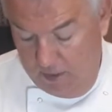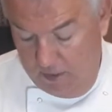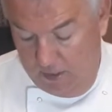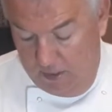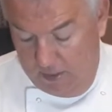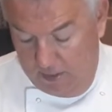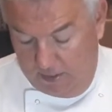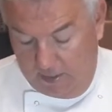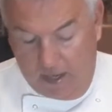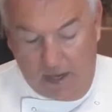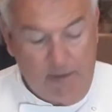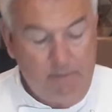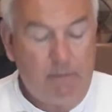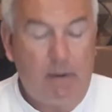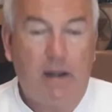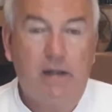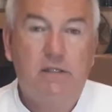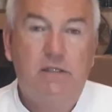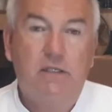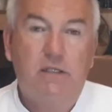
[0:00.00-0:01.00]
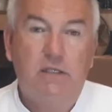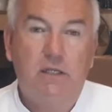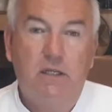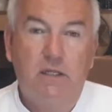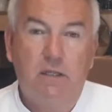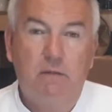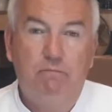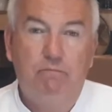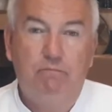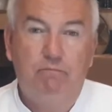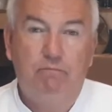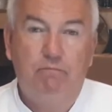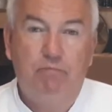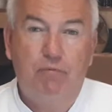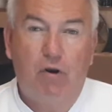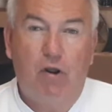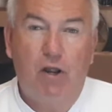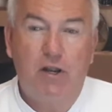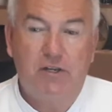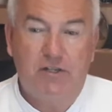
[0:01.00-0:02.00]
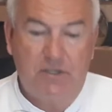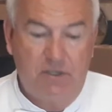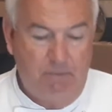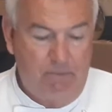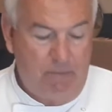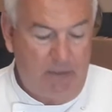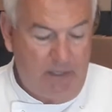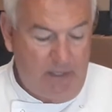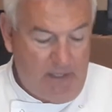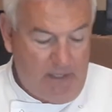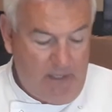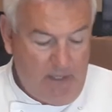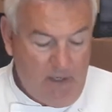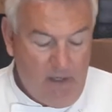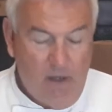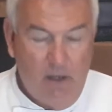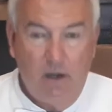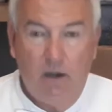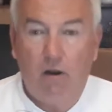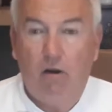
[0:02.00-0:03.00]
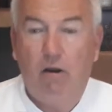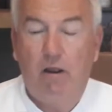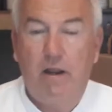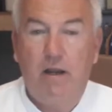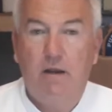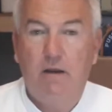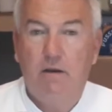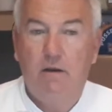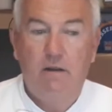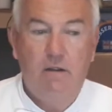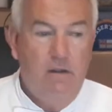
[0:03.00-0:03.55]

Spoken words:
and I came back to see the bride-to-be lying